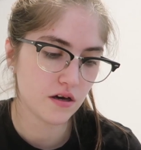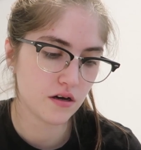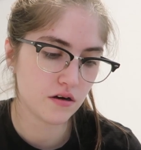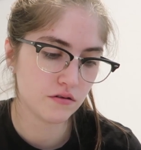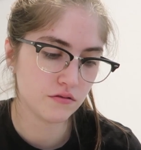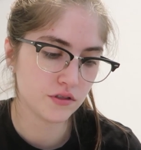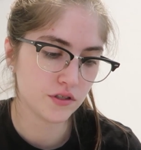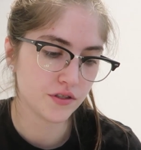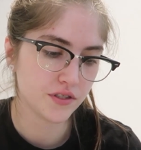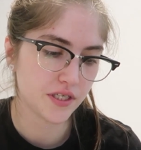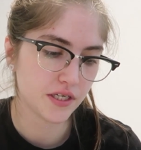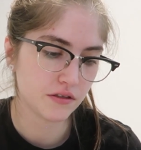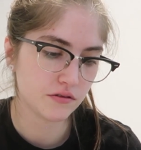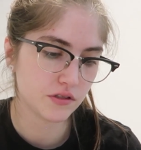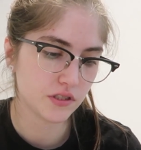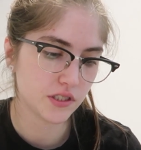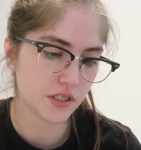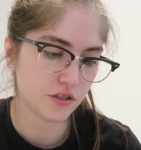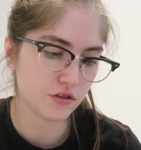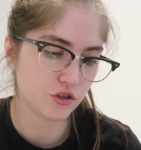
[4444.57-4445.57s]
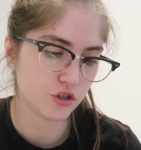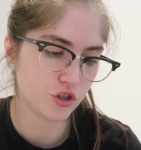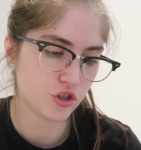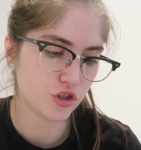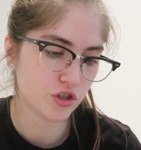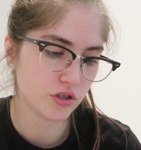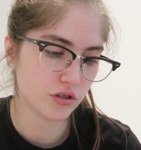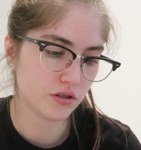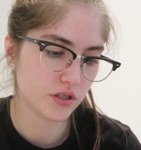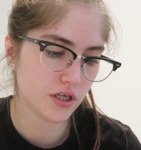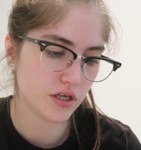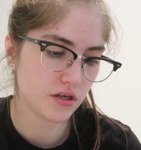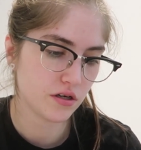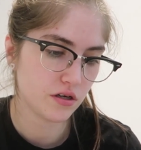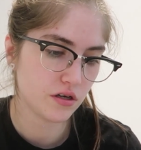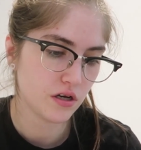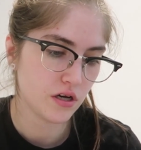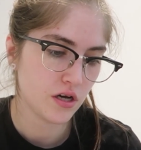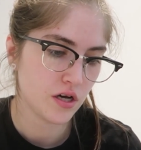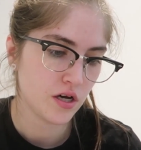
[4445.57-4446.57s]
kiddos are downstairs
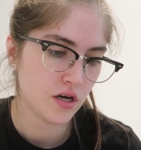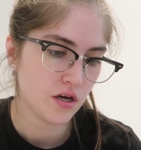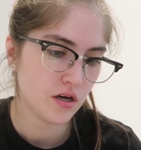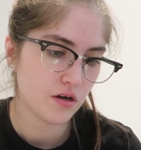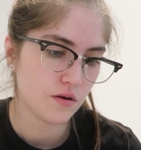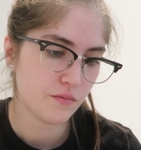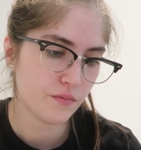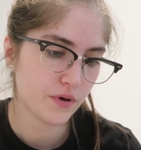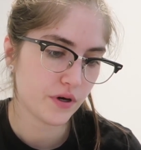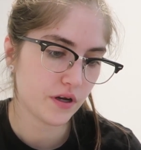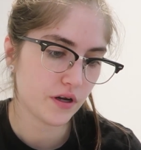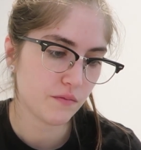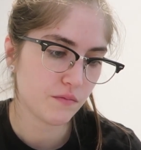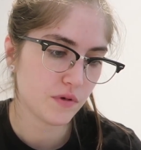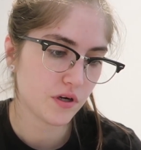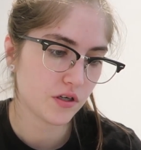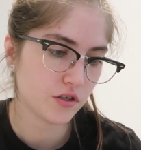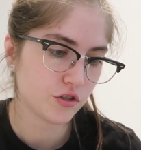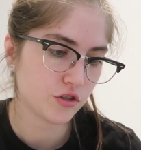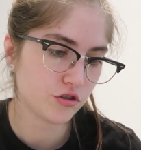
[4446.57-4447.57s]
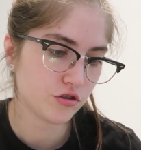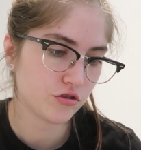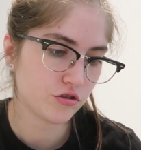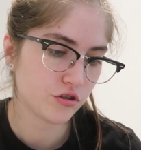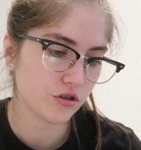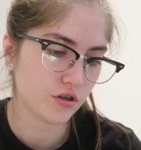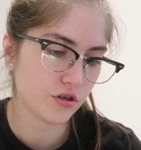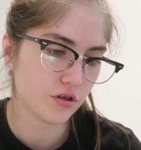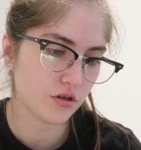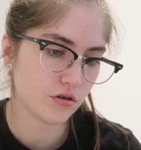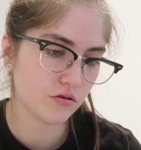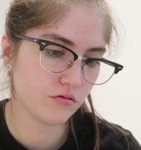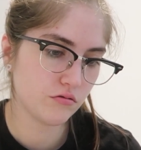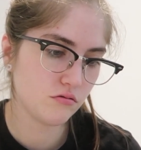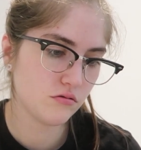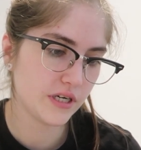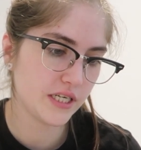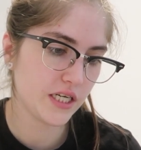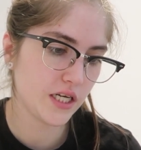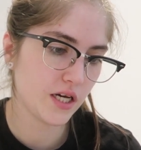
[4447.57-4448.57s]
chilling. But I'm not sure.
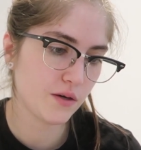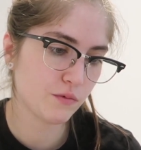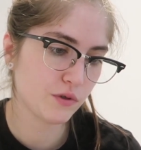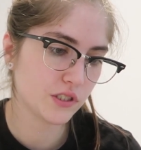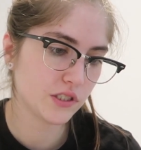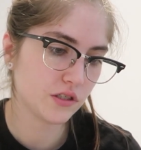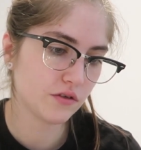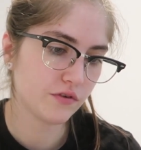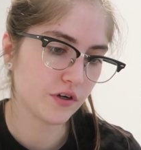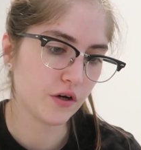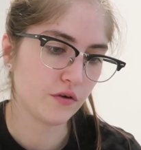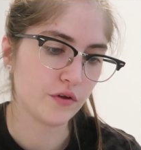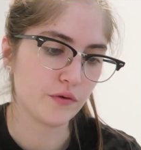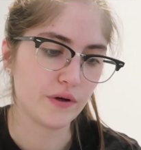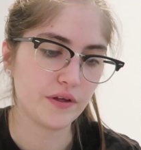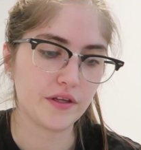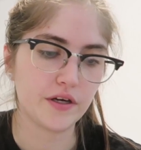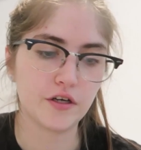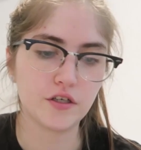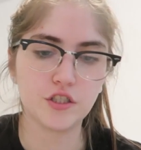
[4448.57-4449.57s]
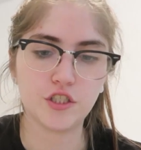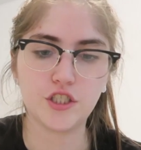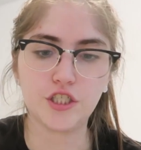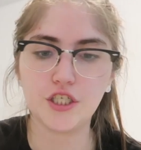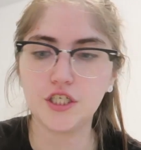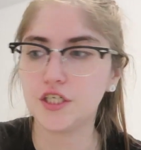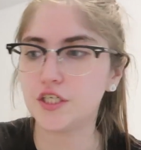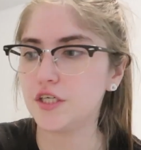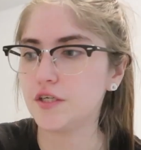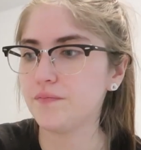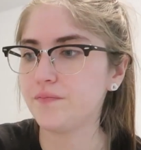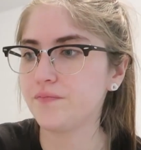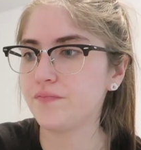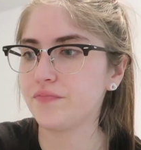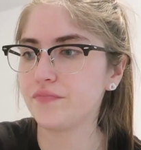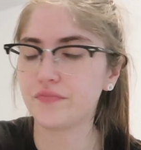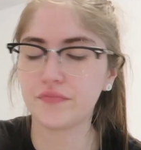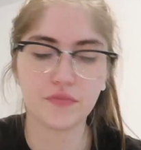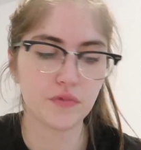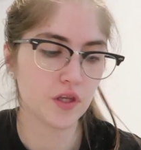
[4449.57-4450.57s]
Oh, I need to get more silver. Oh, they're right there. Duh.
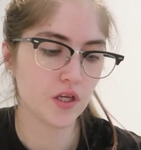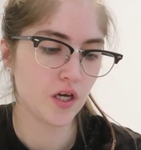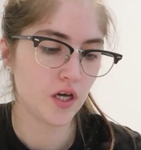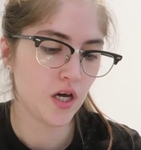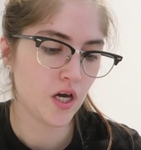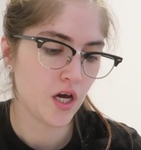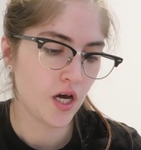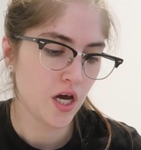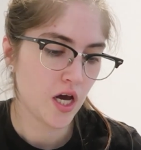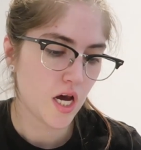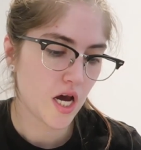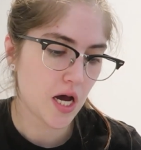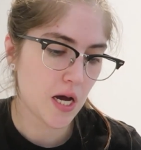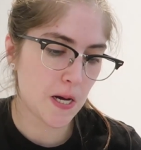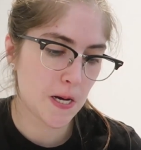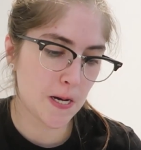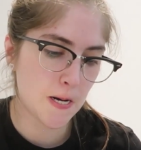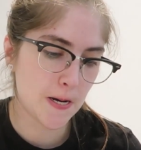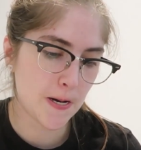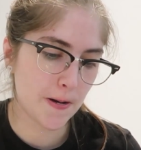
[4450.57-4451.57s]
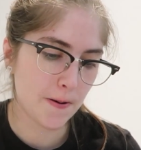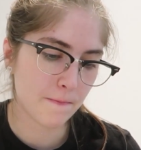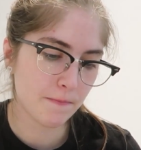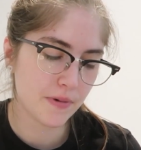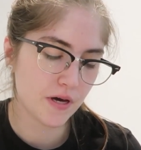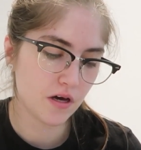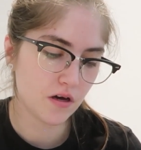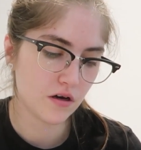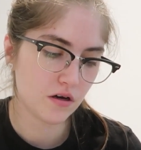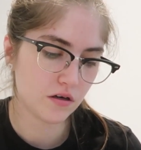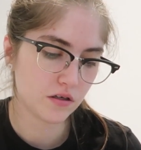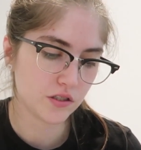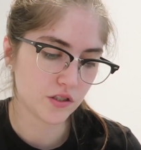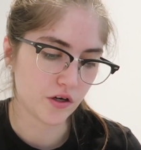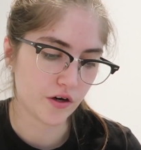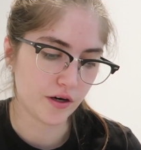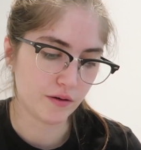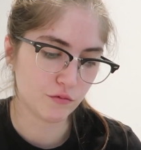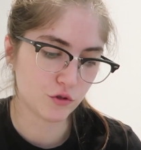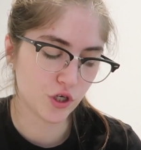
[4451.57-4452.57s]
Um,
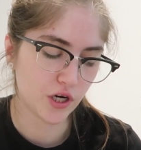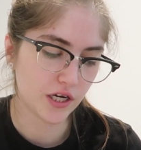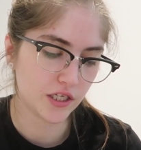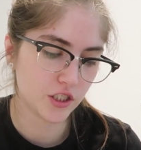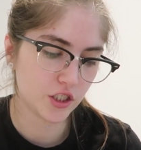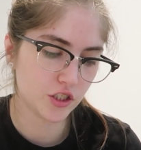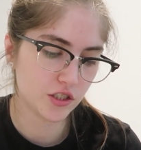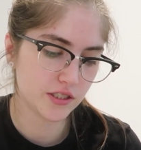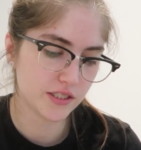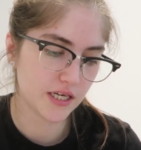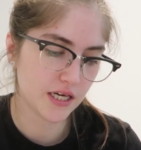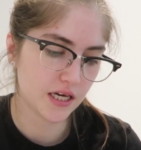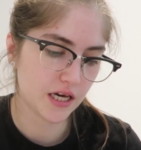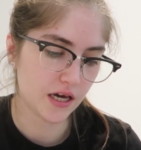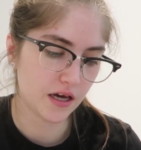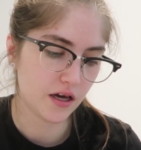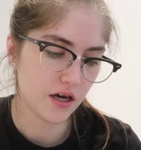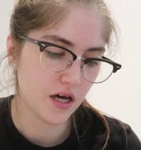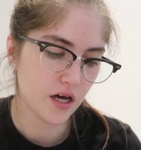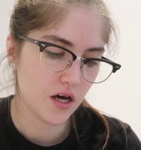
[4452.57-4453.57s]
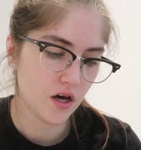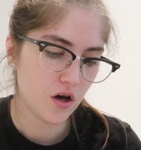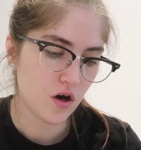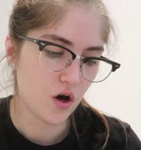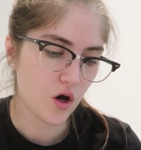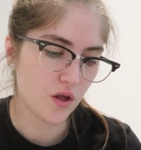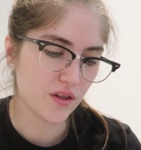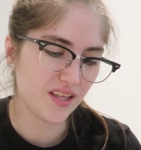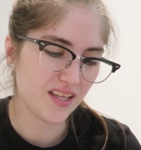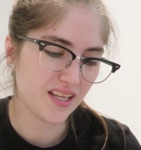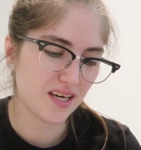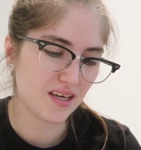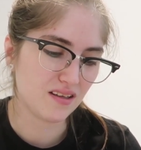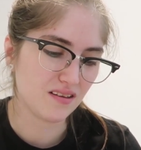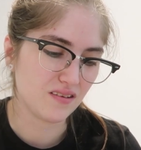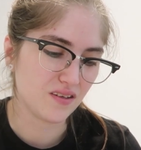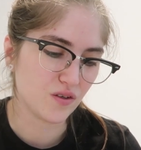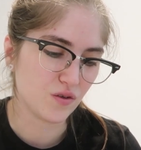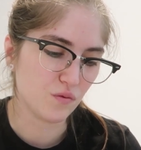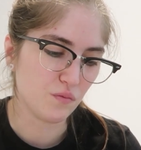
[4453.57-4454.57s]
sorry, I'm trying to just like get all the like
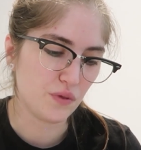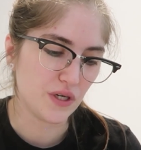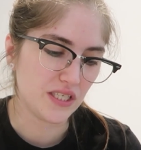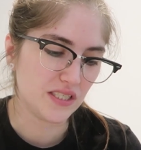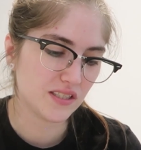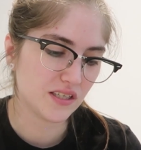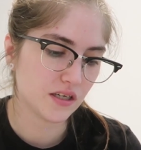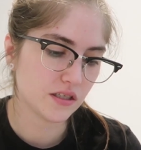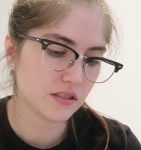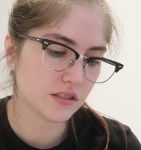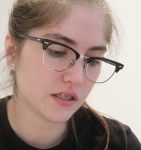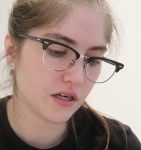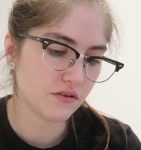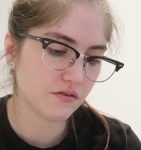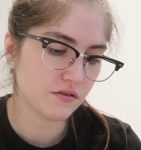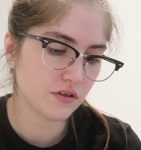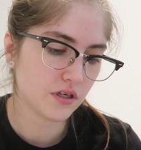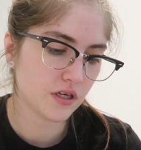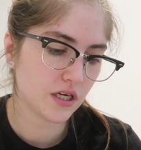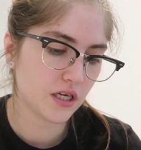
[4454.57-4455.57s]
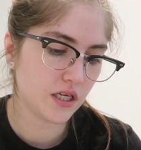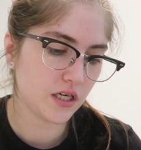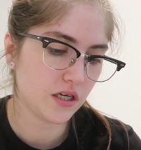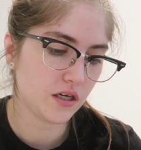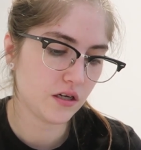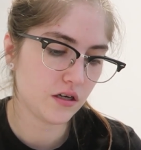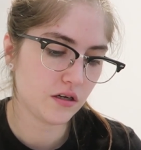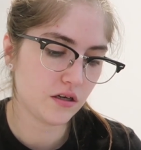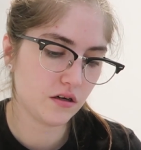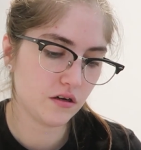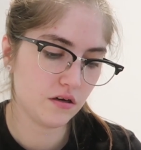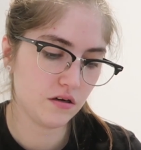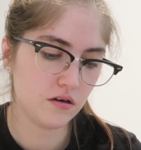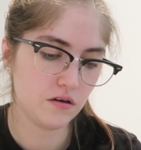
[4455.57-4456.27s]
little basic stuff that I need,